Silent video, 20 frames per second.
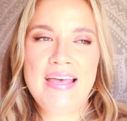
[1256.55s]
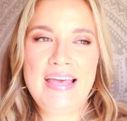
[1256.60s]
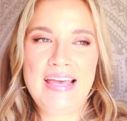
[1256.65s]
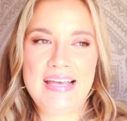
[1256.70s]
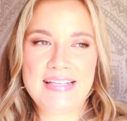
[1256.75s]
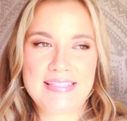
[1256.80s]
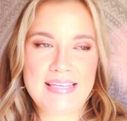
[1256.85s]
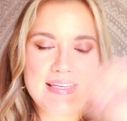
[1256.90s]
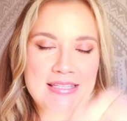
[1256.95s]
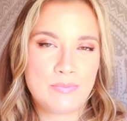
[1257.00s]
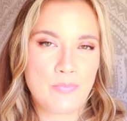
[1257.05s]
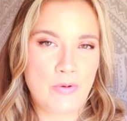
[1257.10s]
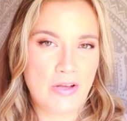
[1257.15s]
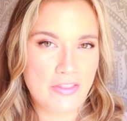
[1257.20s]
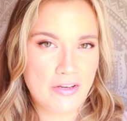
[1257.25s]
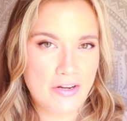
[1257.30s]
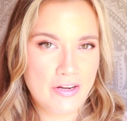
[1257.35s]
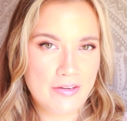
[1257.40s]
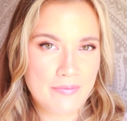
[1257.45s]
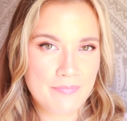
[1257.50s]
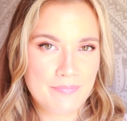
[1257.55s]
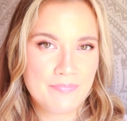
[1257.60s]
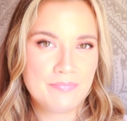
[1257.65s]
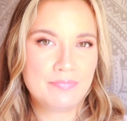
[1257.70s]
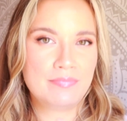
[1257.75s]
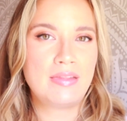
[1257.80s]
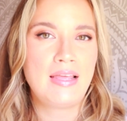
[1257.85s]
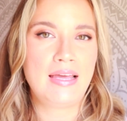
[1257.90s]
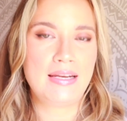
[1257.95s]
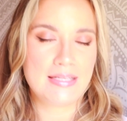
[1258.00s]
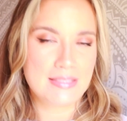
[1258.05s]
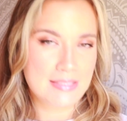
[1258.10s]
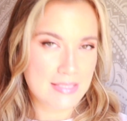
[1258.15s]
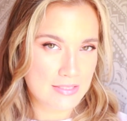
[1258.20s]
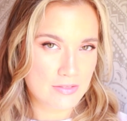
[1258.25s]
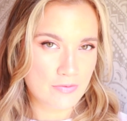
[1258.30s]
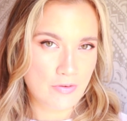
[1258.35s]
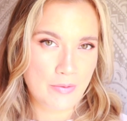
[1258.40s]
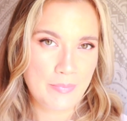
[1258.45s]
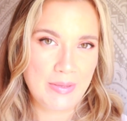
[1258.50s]
It's his brother, and it's
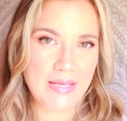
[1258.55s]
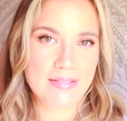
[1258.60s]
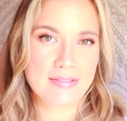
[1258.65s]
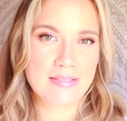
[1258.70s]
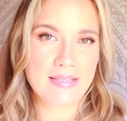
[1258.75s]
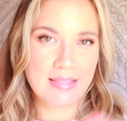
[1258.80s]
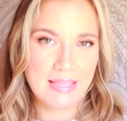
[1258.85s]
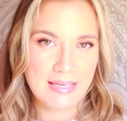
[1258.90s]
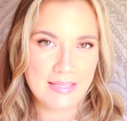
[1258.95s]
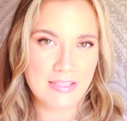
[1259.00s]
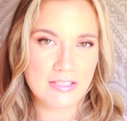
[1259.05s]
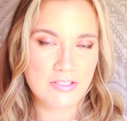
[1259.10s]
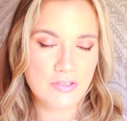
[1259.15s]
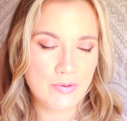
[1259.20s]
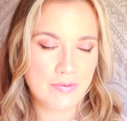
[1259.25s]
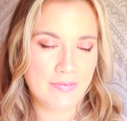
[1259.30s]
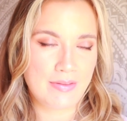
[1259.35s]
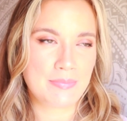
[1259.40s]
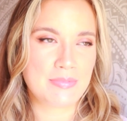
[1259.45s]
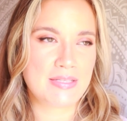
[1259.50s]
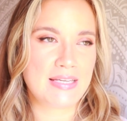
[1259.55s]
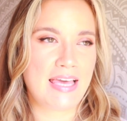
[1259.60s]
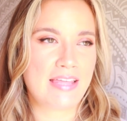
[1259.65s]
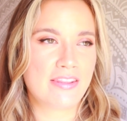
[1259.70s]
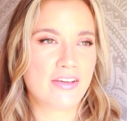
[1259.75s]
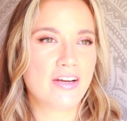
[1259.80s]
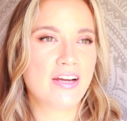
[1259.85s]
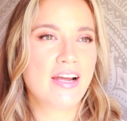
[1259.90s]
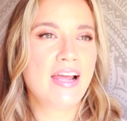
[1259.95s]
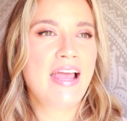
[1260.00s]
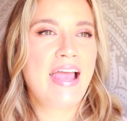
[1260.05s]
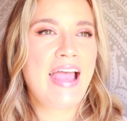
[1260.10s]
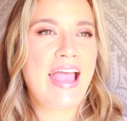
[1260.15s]
his romance, like the two of them together.